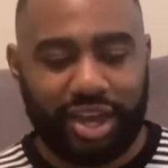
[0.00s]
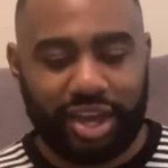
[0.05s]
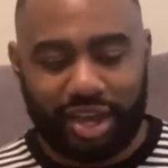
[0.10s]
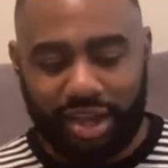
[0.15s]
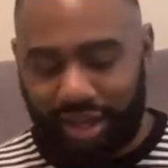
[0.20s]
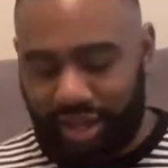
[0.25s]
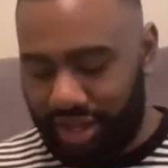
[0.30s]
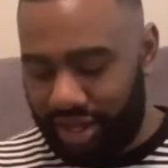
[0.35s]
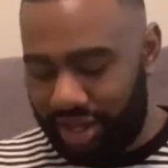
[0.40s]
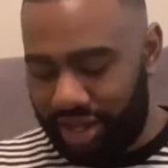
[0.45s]

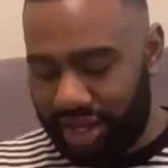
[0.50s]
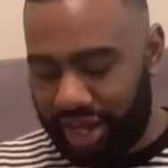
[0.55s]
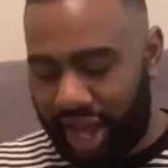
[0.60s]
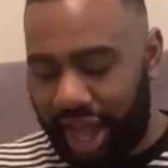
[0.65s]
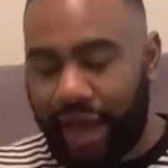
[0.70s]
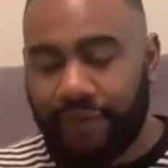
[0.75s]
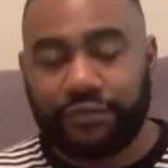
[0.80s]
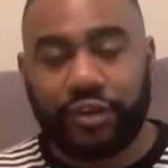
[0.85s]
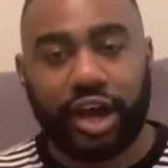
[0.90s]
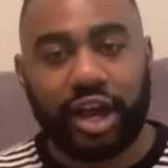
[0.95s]

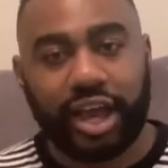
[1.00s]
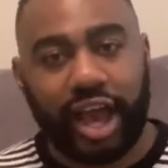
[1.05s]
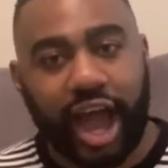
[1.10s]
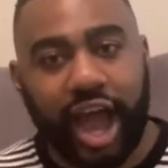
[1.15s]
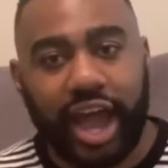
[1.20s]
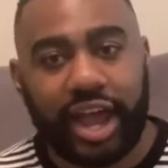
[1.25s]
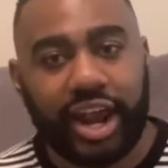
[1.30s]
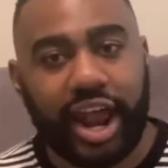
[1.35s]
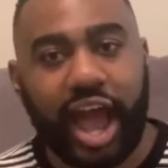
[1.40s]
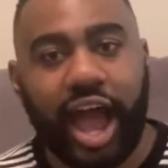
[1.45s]
I
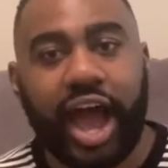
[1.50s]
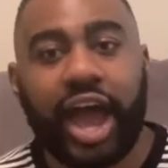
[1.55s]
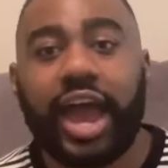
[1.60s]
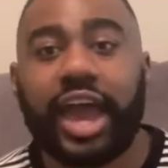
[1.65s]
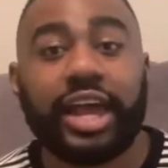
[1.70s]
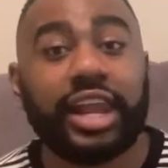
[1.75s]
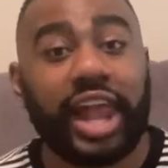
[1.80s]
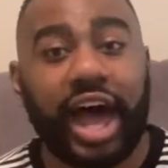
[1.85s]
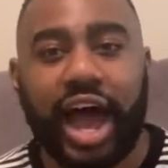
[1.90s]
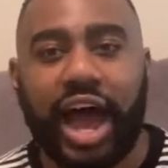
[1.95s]
forgot. I
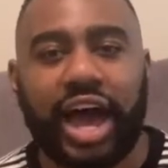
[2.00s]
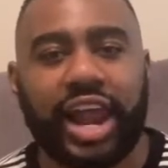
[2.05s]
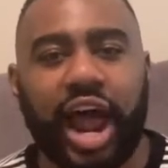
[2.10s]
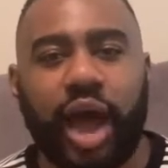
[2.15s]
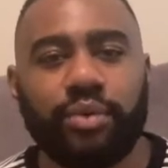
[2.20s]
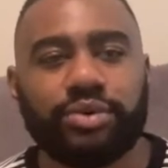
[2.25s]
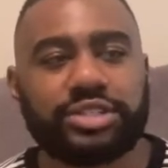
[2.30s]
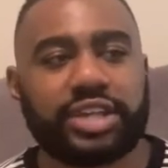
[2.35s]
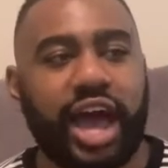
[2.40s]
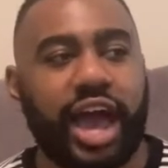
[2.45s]
had lied.
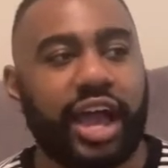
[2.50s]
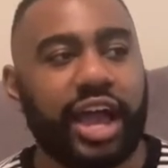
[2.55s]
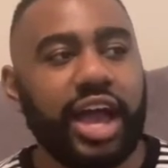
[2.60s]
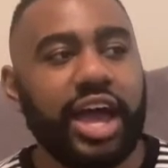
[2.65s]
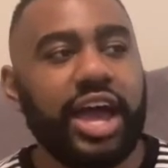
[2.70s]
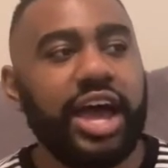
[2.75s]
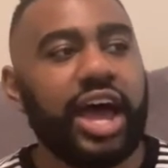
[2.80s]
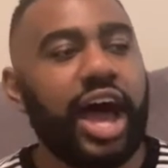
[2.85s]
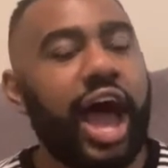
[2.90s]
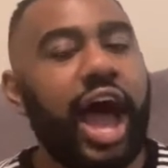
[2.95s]
I was like,
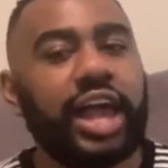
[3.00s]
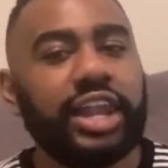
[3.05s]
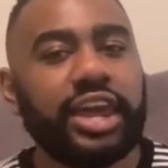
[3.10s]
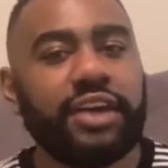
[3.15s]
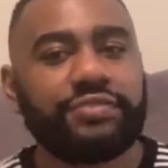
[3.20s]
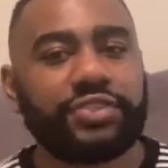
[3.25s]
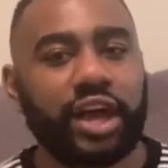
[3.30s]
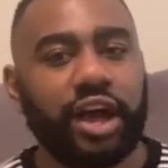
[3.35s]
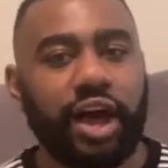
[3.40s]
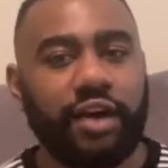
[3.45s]
I
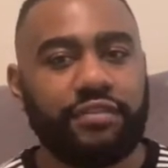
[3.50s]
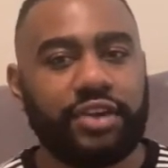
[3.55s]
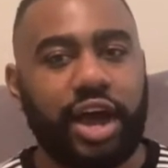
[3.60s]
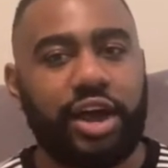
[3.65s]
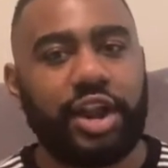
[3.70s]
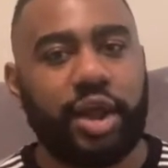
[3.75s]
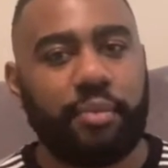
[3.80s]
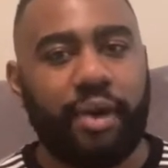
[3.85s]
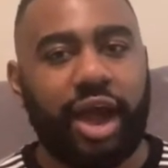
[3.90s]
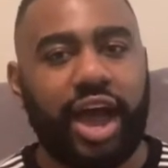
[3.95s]
left the oven on
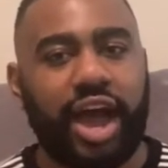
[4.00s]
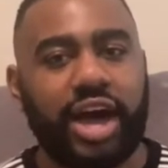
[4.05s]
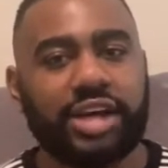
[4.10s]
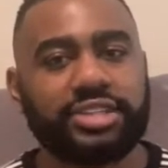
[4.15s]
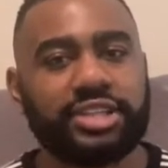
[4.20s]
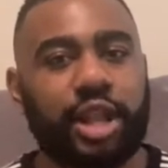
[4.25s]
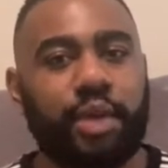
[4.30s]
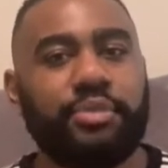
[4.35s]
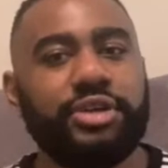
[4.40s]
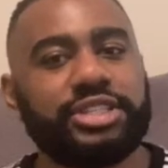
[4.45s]
in my house.
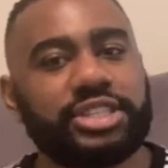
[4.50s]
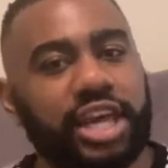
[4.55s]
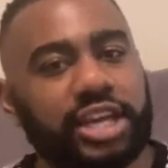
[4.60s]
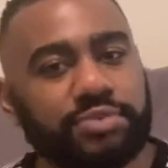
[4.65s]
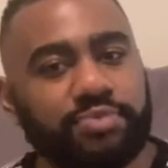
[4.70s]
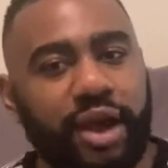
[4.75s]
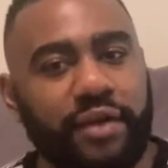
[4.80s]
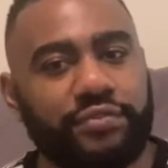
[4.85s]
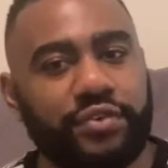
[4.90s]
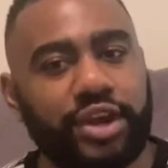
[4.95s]
Let me text
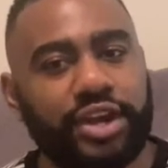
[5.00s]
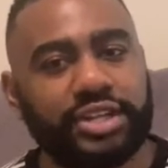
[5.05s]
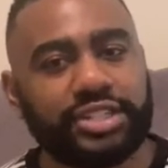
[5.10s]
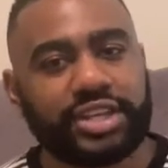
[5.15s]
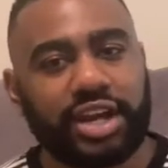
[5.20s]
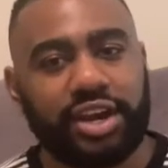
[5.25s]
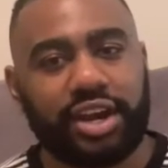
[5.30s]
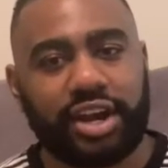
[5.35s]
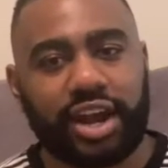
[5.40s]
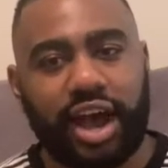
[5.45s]
my friend to
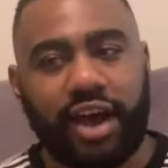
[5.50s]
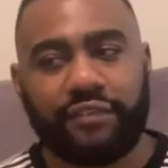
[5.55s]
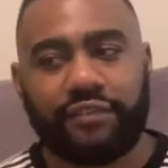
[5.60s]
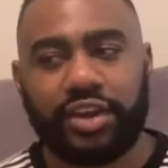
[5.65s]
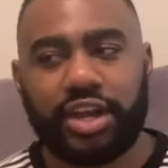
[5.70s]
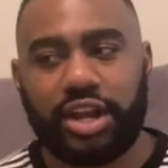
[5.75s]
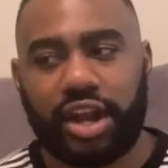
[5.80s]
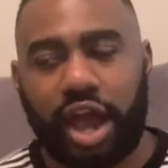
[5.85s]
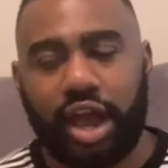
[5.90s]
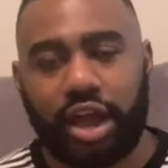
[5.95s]
turn it off.
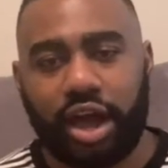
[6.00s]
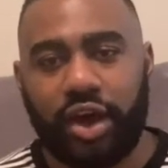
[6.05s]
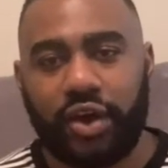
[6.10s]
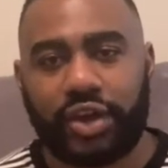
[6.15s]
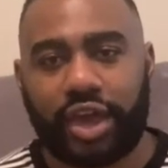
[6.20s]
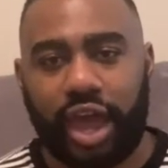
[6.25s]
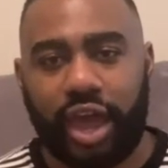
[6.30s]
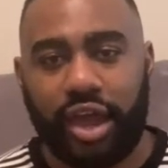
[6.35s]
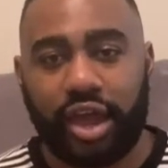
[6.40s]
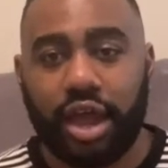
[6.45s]
He like,
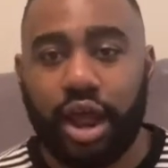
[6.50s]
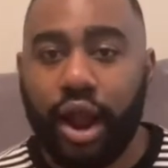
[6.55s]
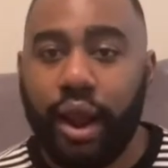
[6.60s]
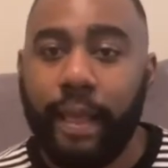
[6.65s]
okay.